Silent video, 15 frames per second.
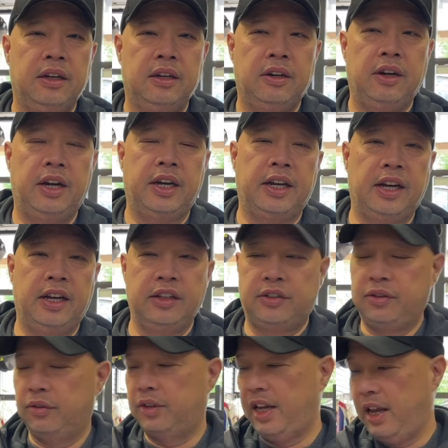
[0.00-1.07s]
right, guys,
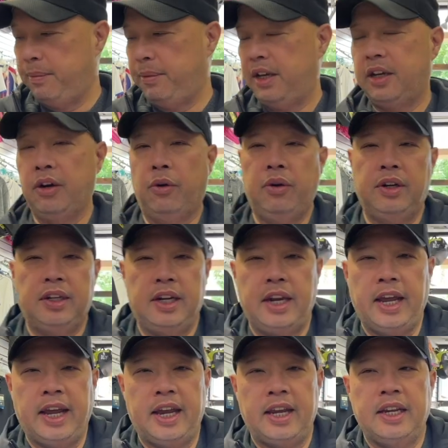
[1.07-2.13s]
so getting me going
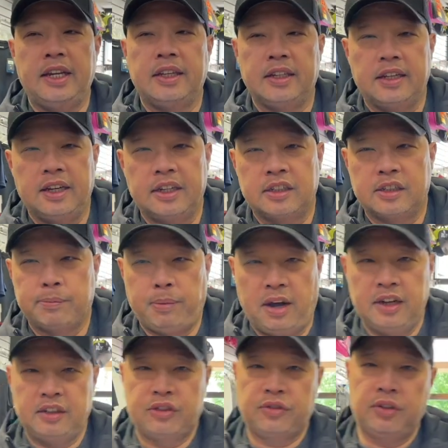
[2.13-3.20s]
today and
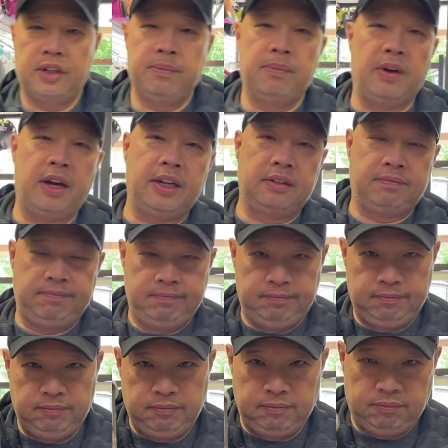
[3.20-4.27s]
sponsoring my
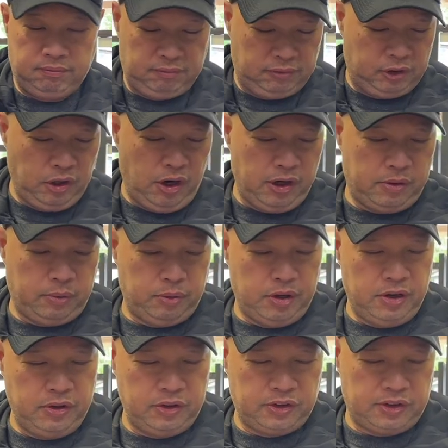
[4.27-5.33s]
dark
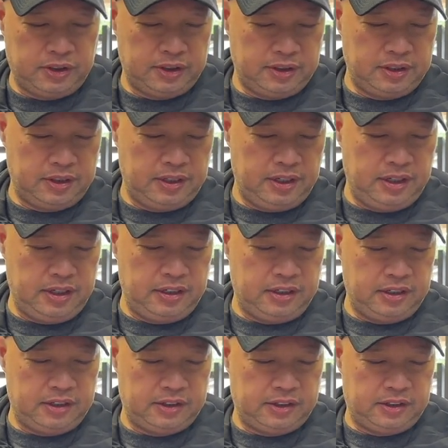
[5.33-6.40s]
roast
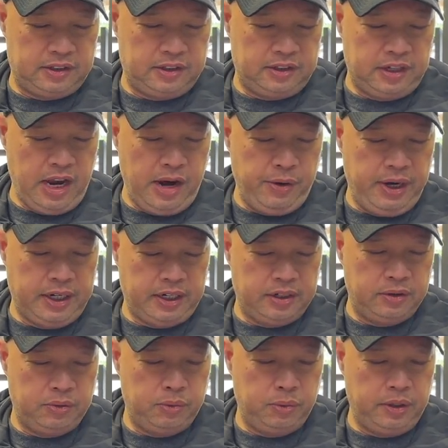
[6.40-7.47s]
is Derek
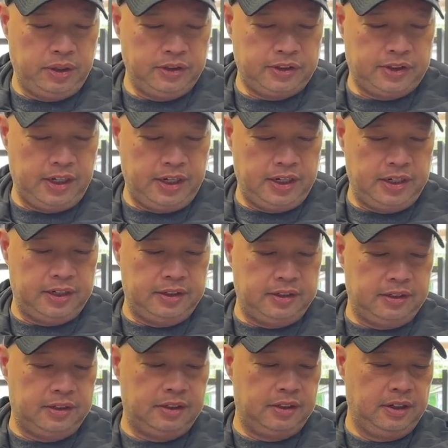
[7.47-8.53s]

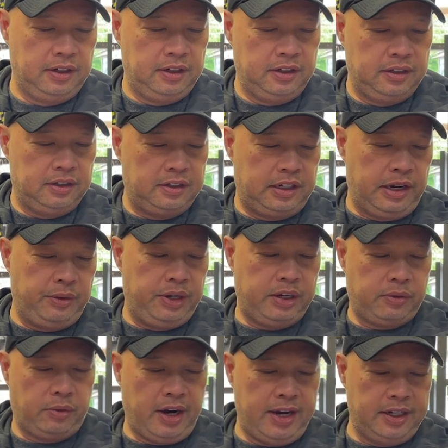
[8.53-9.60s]
Wilson. Derek
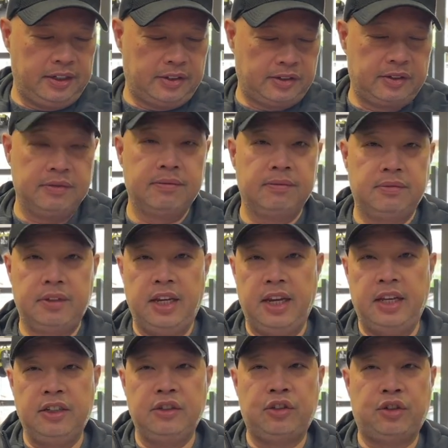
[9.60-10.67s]
writes,
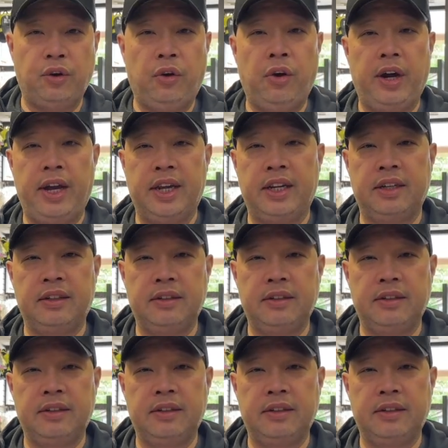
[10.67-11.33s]
enjoy.